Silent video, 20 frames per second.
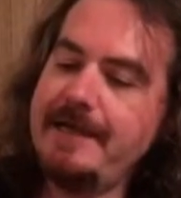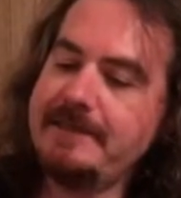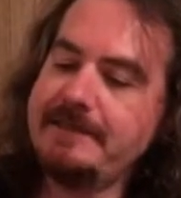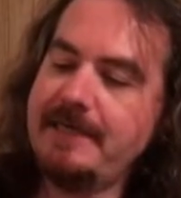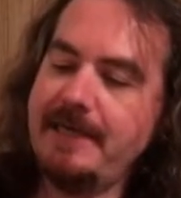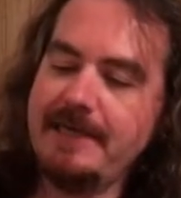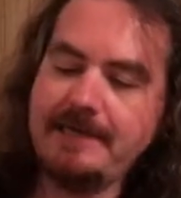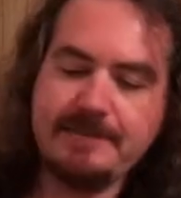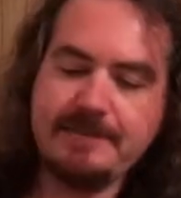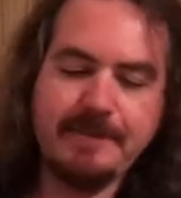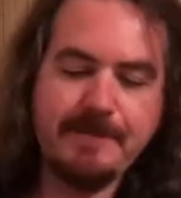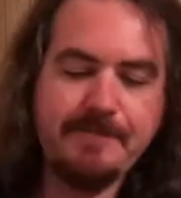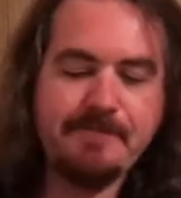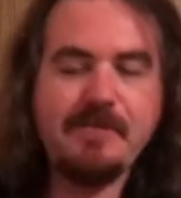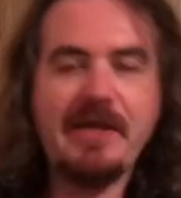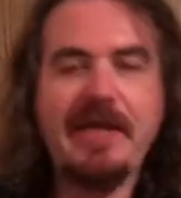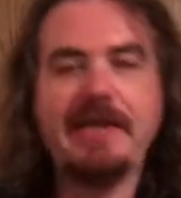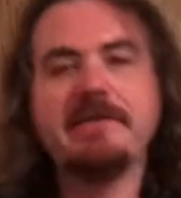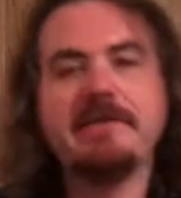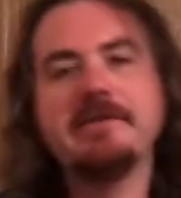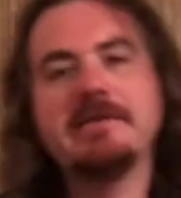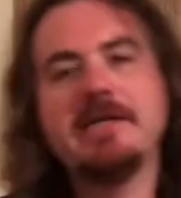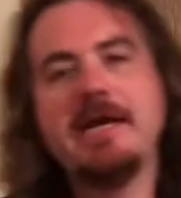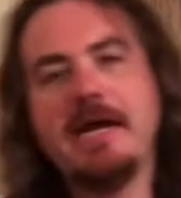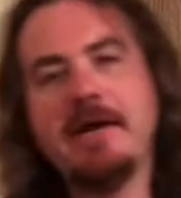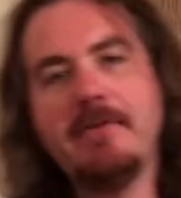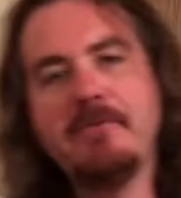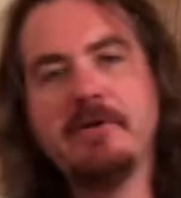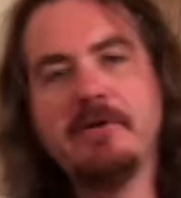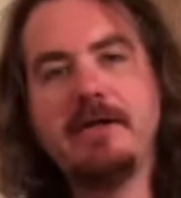Tasty at the
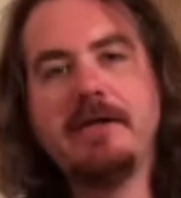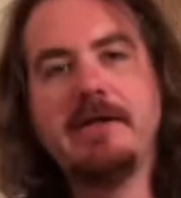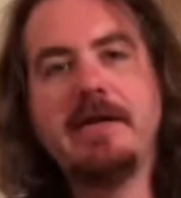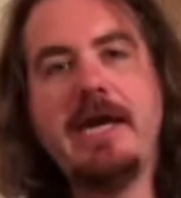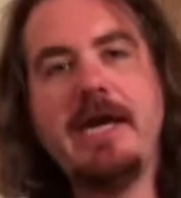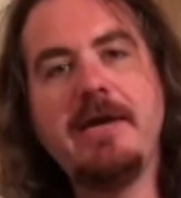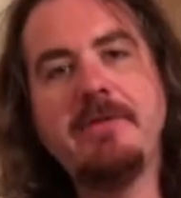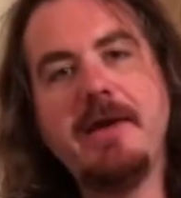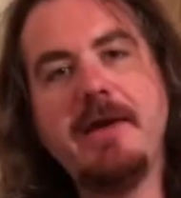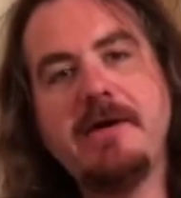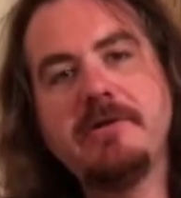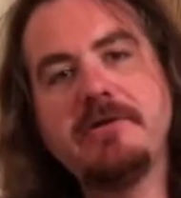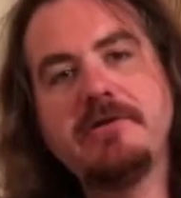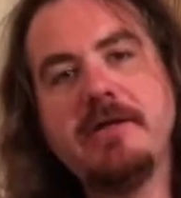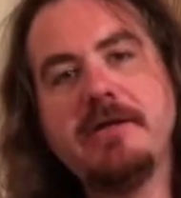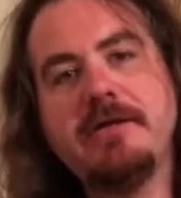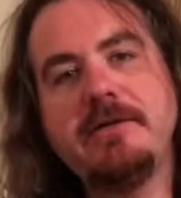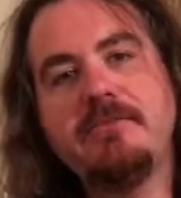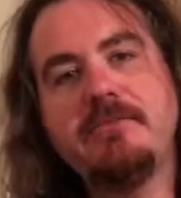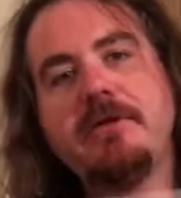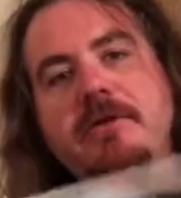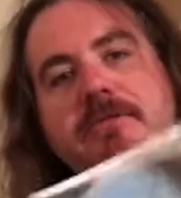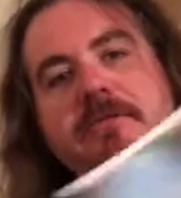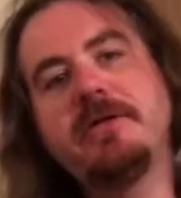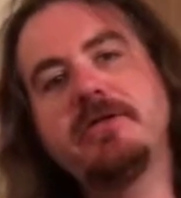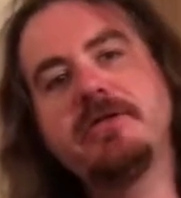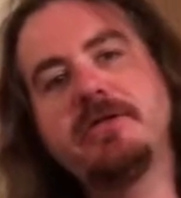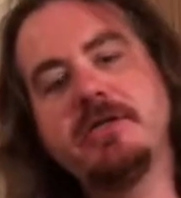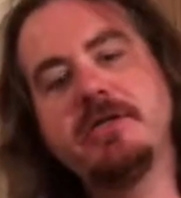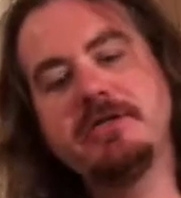time when it came out, so I pretty
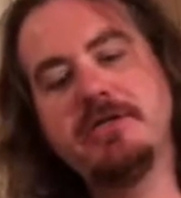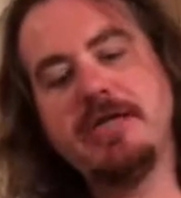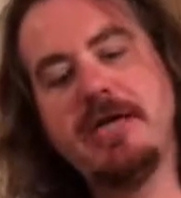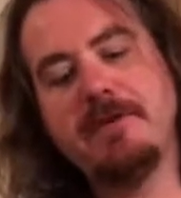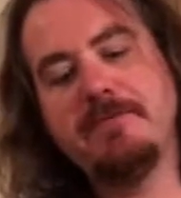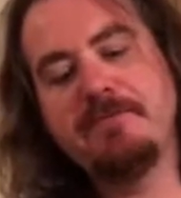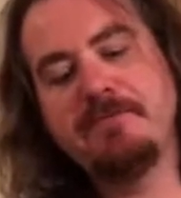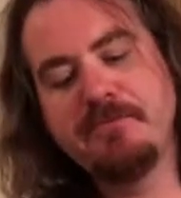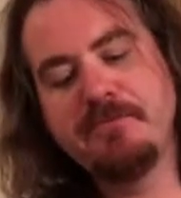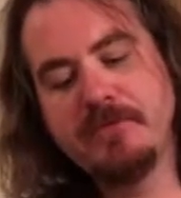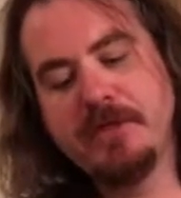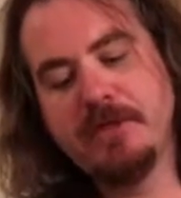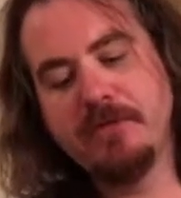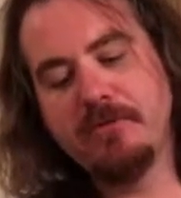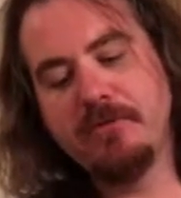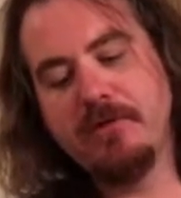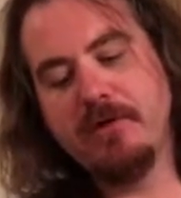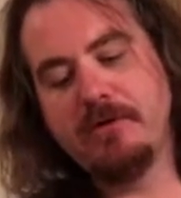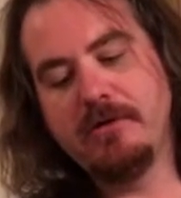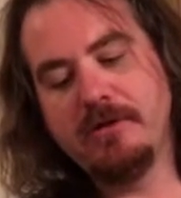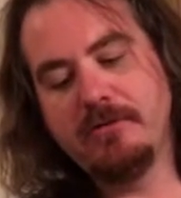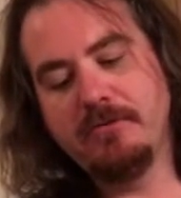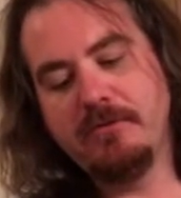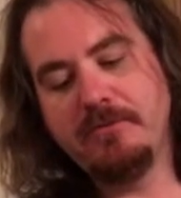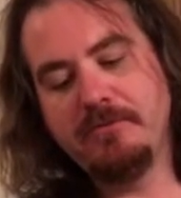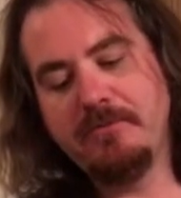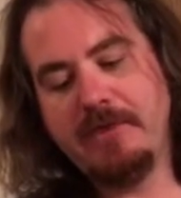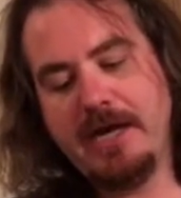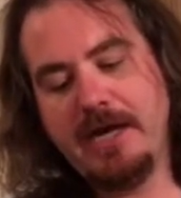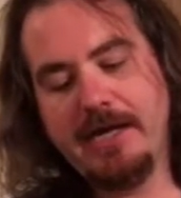much just kept rolling
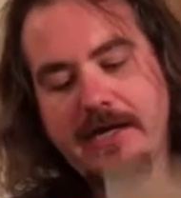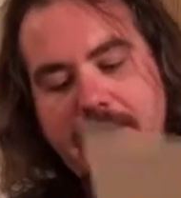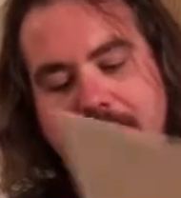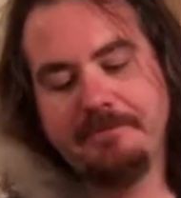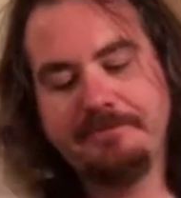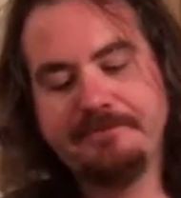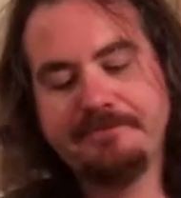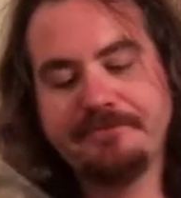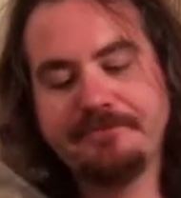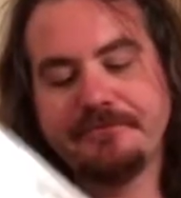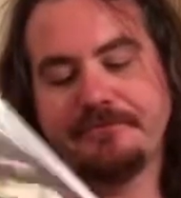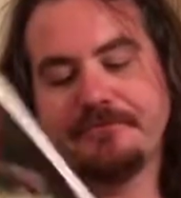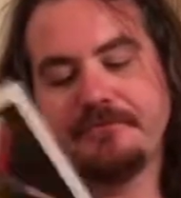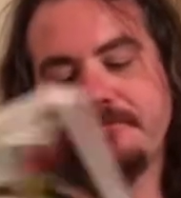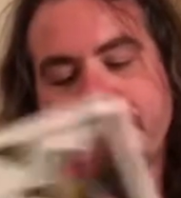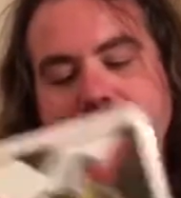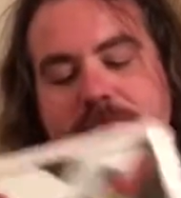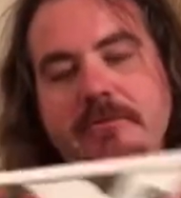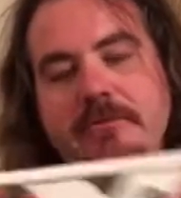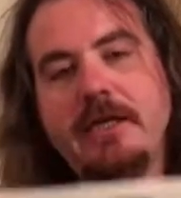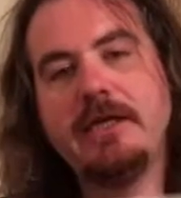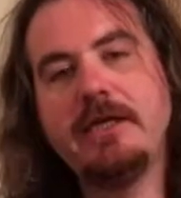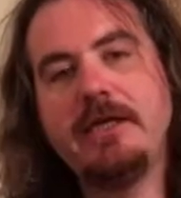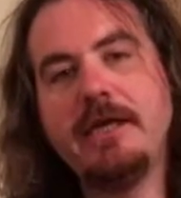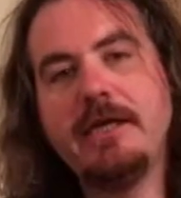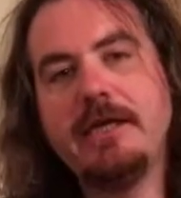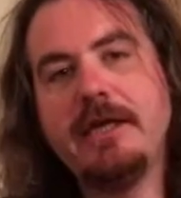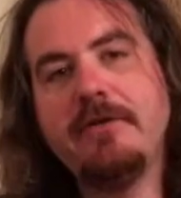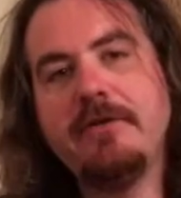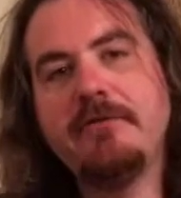with buying them, and
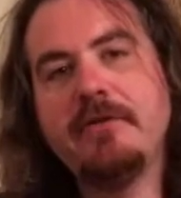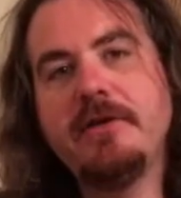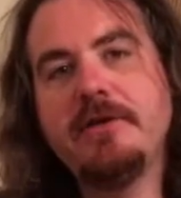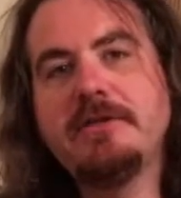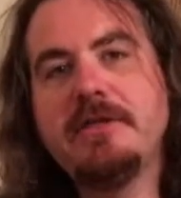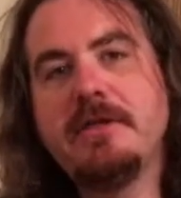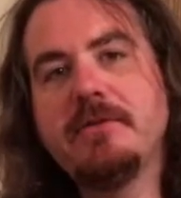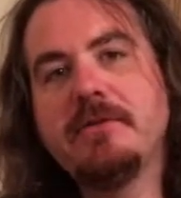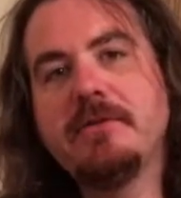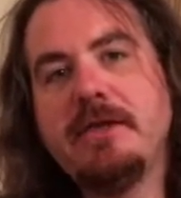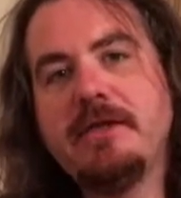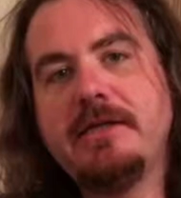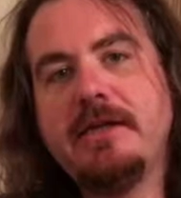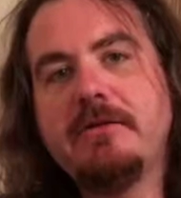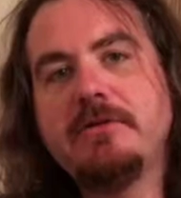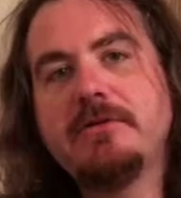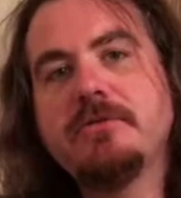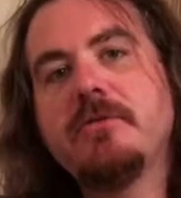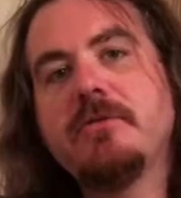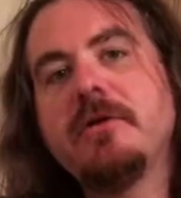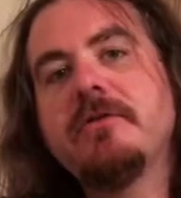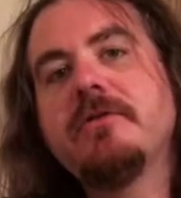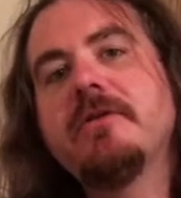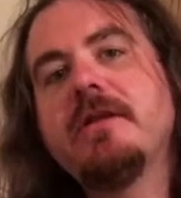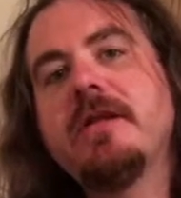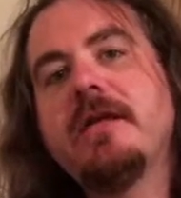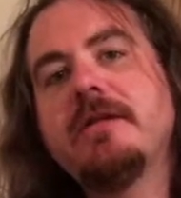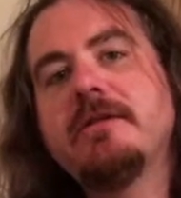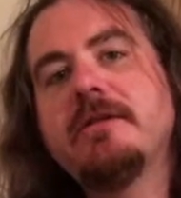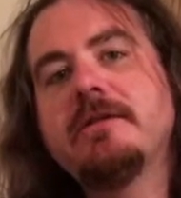they definitely seemed like they was worth
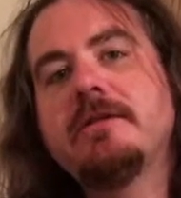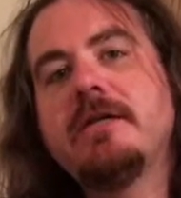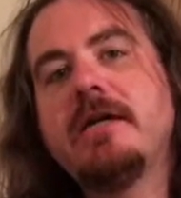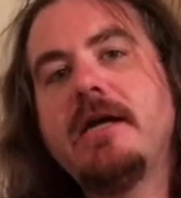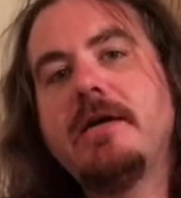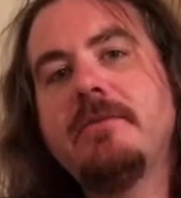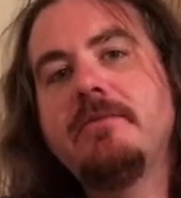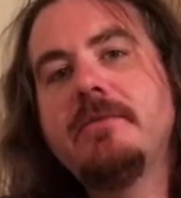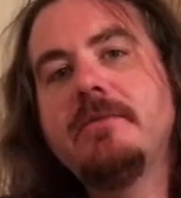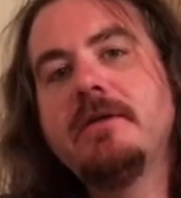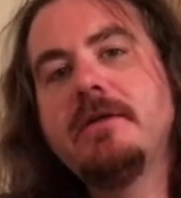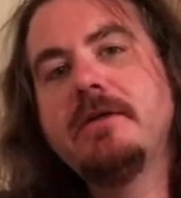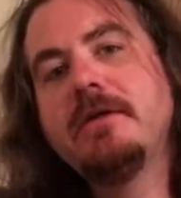it at the time.